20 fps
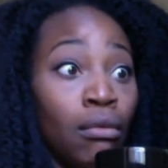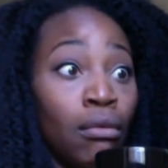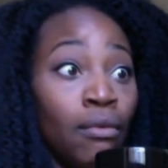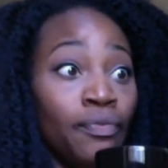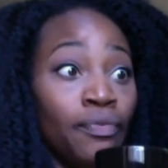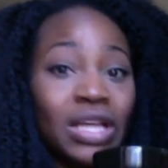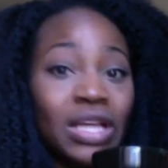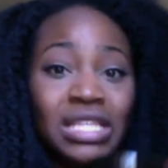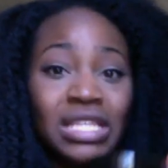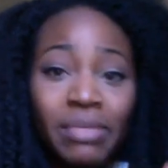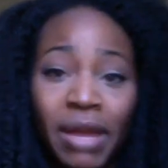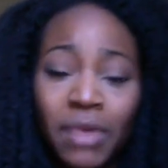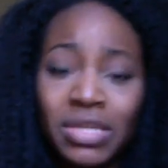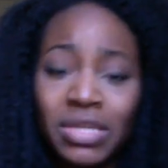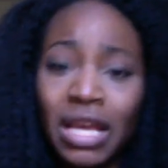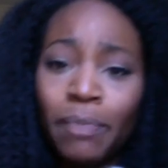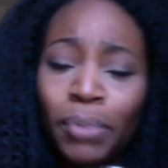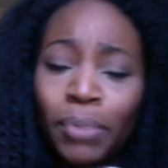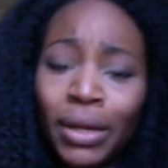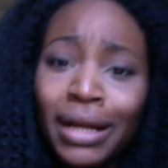and somebody was
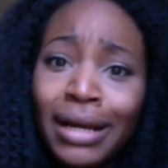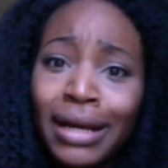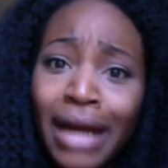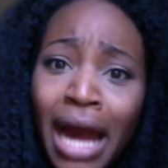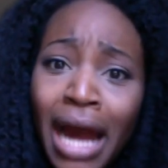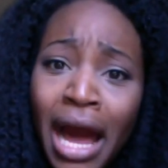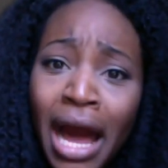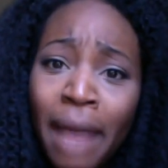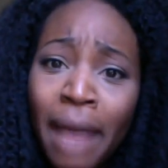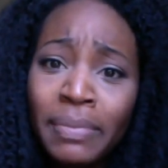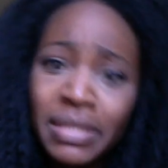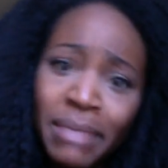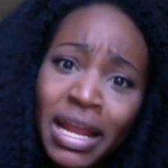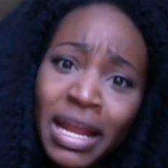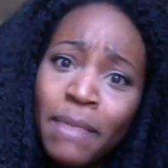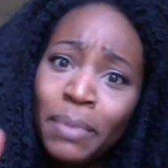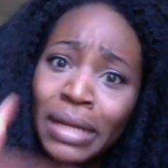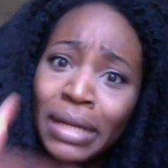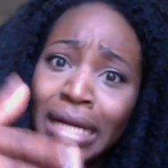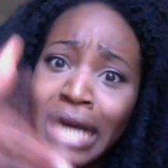like, somebody
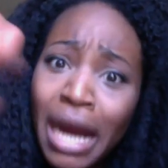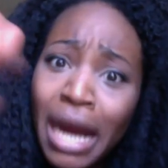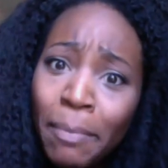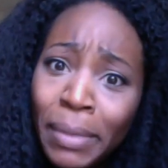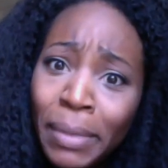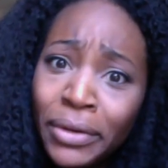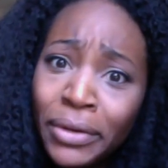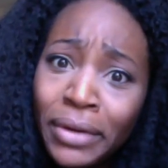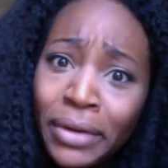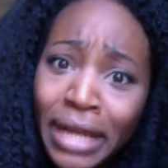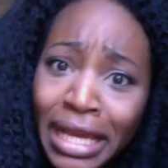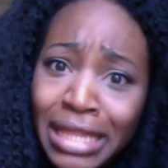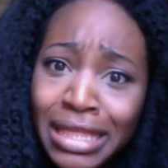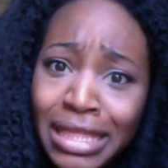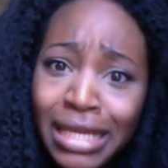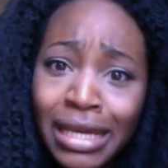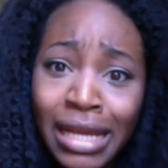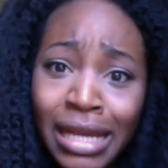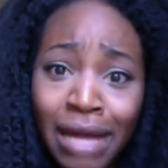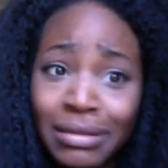put a cup underneath it.